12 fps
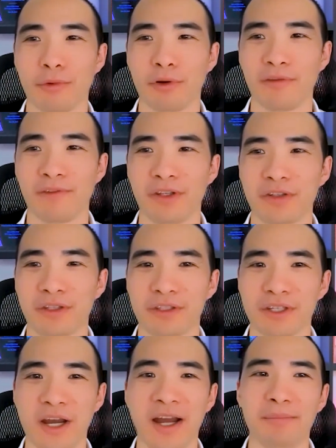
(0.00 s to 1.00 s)
where we feature the
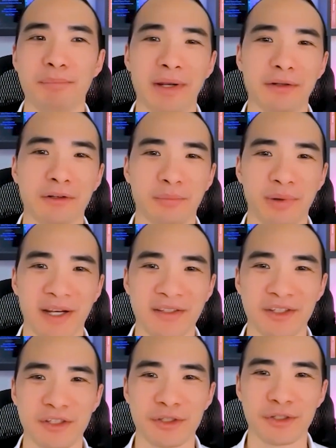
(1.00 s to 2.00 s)
top medical
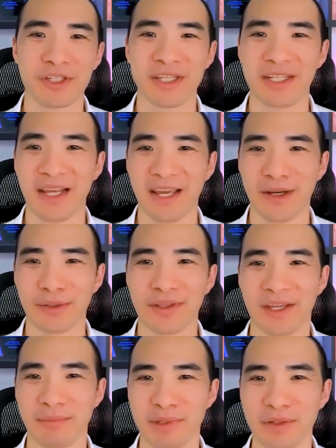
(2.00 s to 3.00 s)
practitioners in health
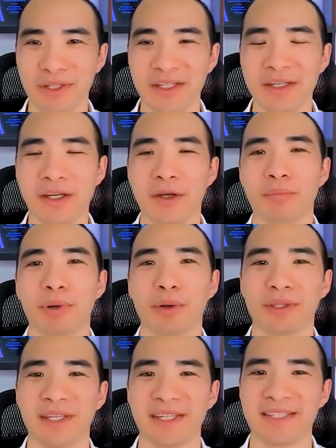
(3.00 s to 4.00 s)
and beauty,
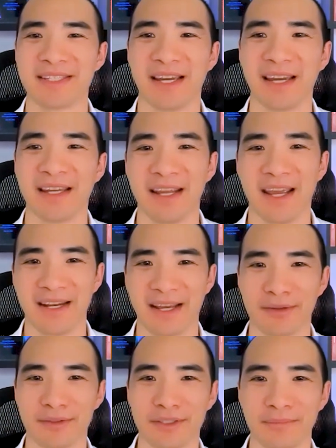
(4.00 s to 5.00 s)
both inside and
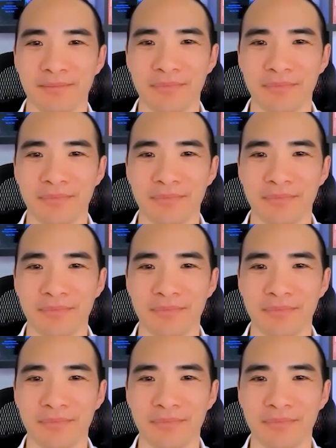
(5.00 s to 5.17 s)
out.